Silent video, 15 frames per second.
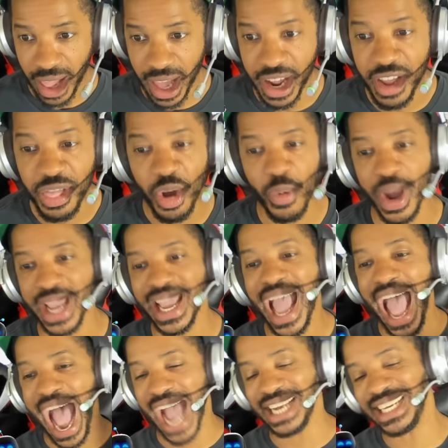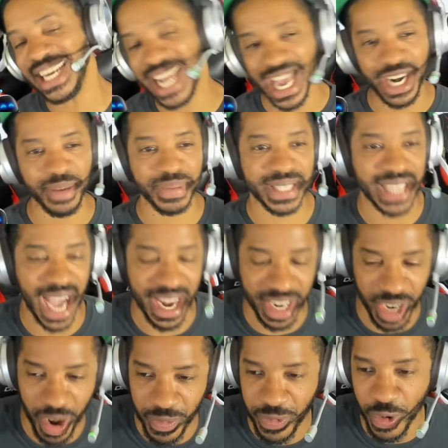either way, I did end up
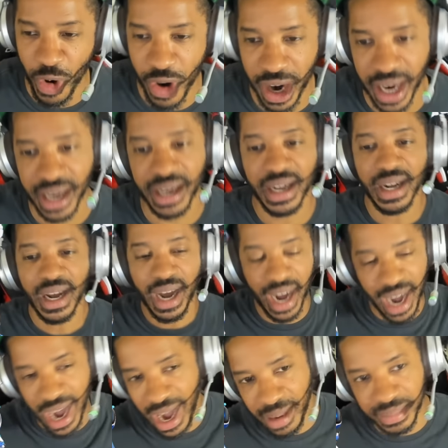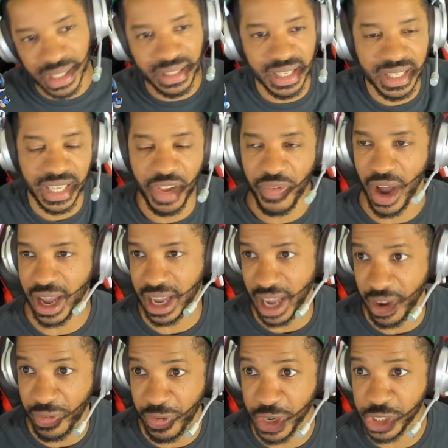signing up for it um, just to see if I could
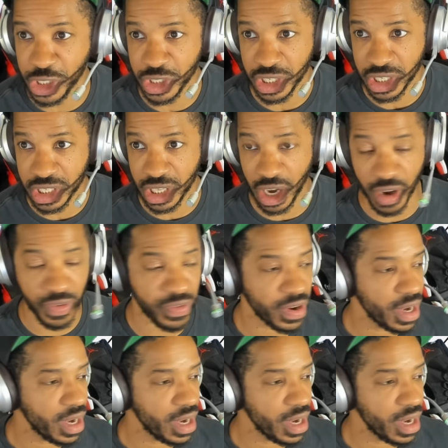get features and stuff